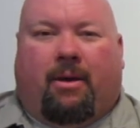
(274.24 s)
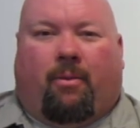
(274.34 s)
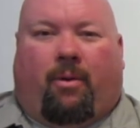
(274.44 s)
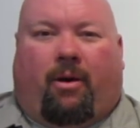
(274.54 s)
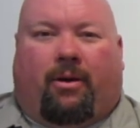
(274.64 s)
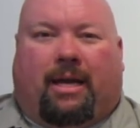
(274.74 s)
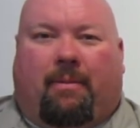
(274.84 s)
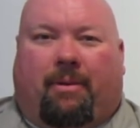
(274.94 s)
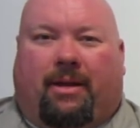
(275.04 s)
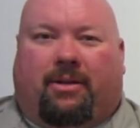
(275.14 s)
well, I'll
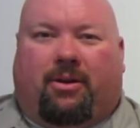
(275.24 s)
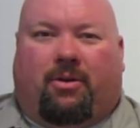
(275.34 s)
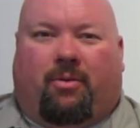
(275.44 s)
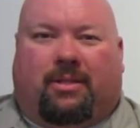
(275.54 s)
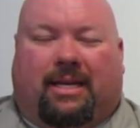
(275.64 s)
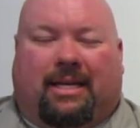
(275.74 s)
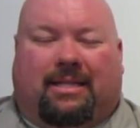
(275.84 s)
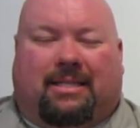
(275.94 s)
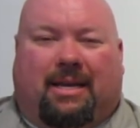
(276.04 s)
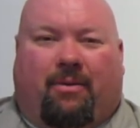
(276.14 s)
keep you in tune once I get to
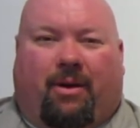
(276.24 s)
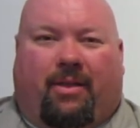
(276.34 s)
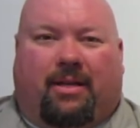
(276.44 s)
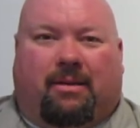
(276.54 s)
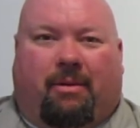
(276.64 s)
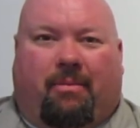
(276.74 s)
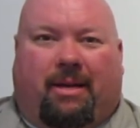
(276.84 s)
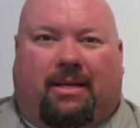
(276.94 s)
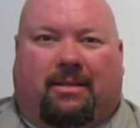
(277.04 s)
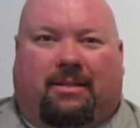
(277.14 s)
see one of these. I'm going to
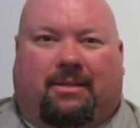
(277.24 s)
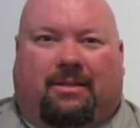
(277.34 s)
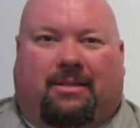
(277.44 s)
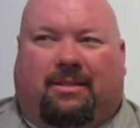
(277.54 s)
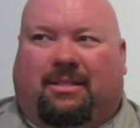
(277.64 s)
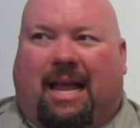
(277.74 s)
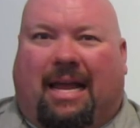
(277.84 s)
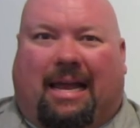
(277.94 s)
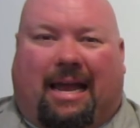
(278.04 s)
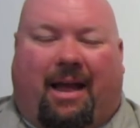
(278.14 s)
be
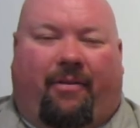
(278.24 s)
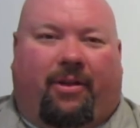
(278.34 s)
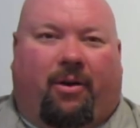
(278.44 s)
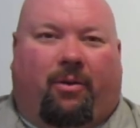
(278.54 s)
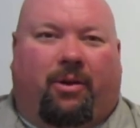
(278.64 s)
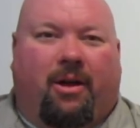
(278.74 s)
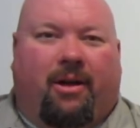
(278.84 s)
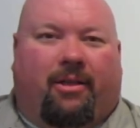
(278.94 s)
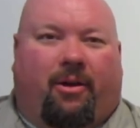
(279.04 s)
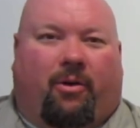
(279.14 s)
staking out the old
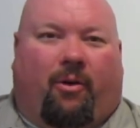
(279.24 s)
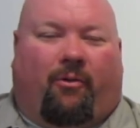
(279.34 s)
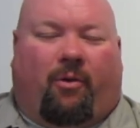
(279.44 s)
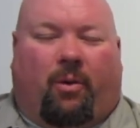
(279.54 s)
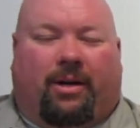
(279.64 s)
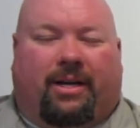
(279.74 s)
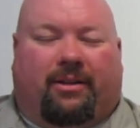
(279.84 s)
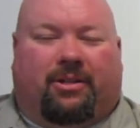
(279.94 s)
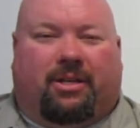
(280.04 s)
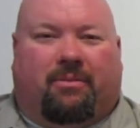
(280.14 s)
local Ford
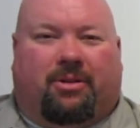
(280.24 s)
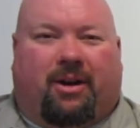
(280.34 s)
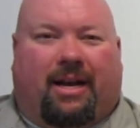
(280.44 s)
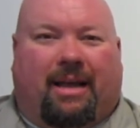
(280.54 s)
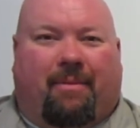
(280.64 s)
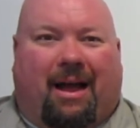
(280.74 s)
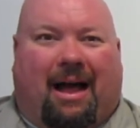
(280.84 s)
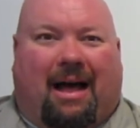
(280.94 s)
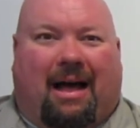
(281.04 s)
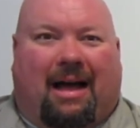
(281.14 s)
dealership to try to get my
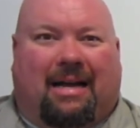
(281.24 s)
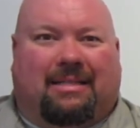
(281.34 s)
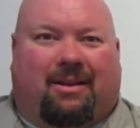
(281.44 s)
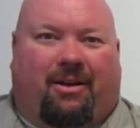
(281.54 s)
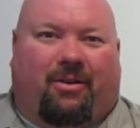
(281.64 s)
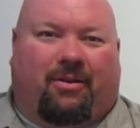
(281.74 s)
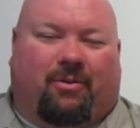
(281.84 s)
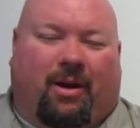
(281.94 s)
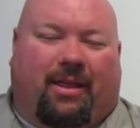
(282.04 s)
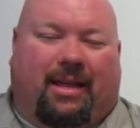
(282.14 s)
eyes on
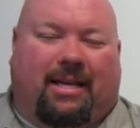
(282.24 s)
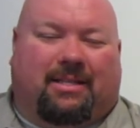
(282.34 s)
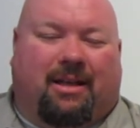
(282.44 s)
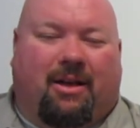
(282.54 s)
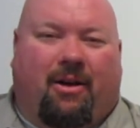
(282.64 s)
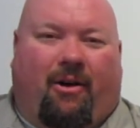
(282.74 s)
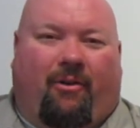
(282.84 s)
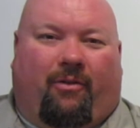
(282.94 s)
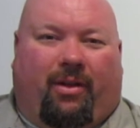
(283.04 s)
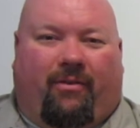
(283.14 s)
one of these,
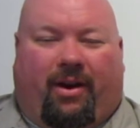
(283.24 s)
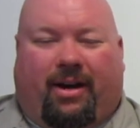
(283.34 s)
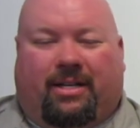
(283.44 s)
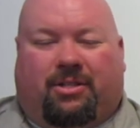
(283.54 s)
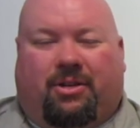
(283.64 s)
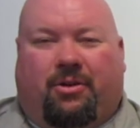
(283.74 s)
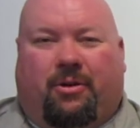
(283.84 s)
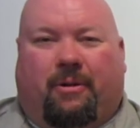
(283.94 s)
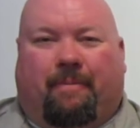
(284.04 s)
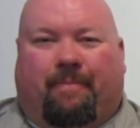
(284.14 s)
hopefully very
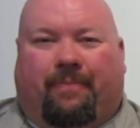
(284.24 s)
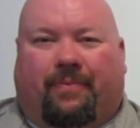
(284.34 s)
soon.